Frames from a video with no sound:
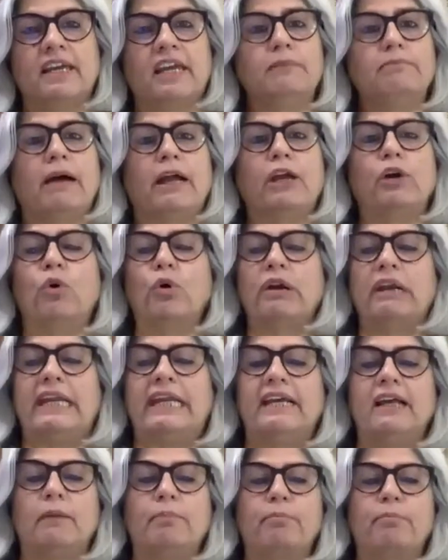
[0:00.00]
In my own
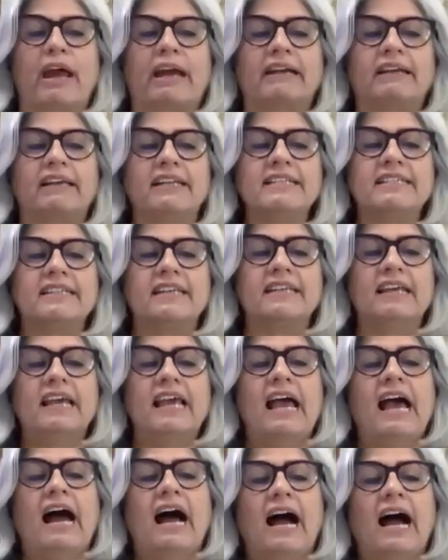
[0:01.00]
legal practice,
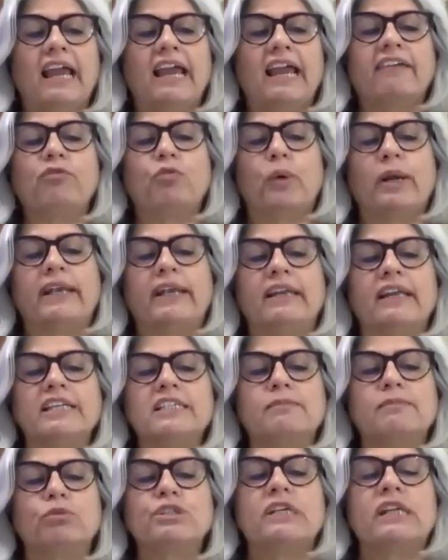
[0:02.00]
I have
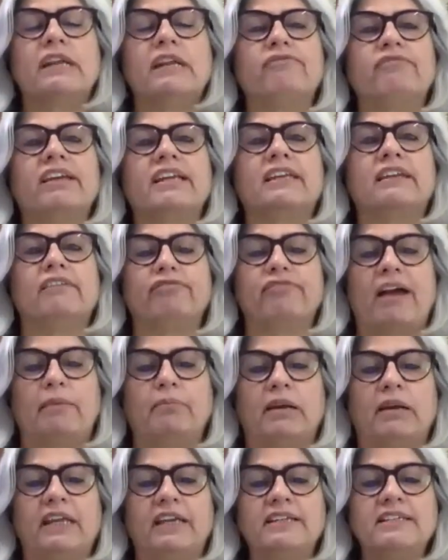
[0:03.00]
witnessed Muslim victim
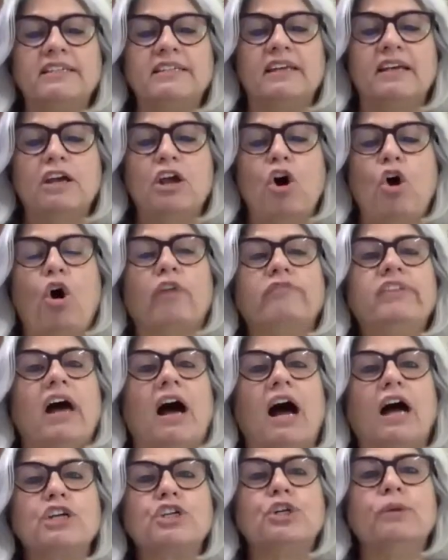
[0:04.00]
families of the
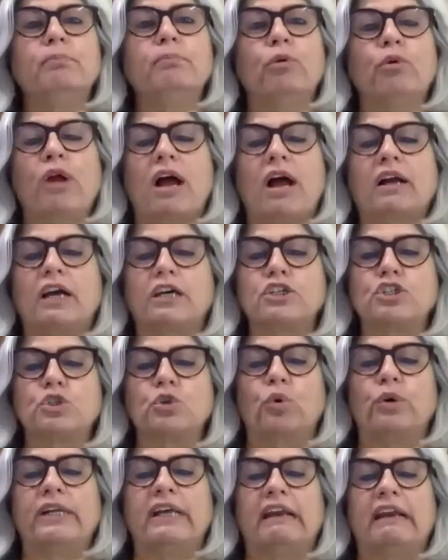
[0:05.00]
Hashimpura
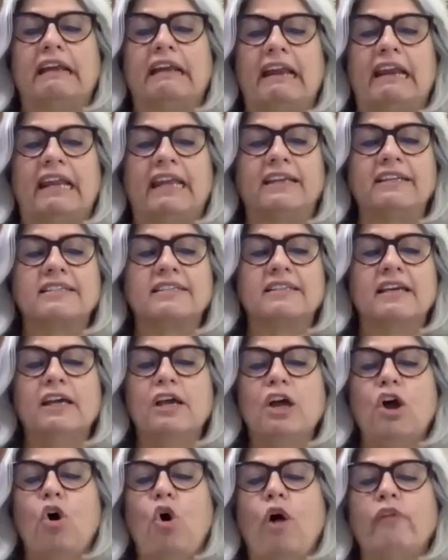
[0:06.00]
custodial killings
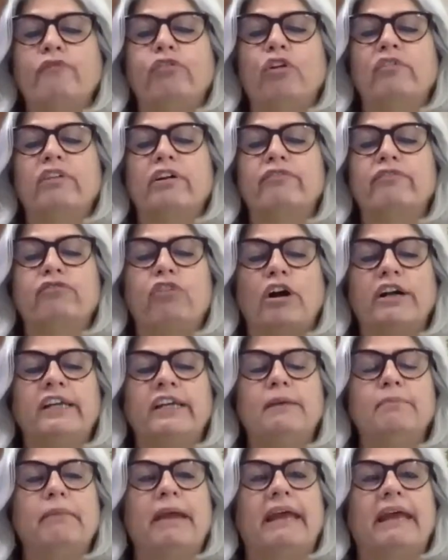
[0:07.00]
of over
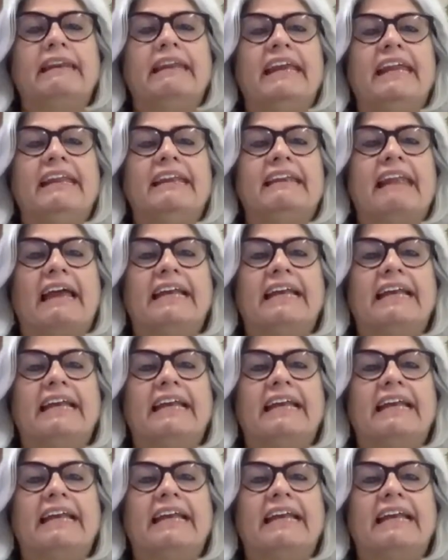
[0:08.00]
40 men in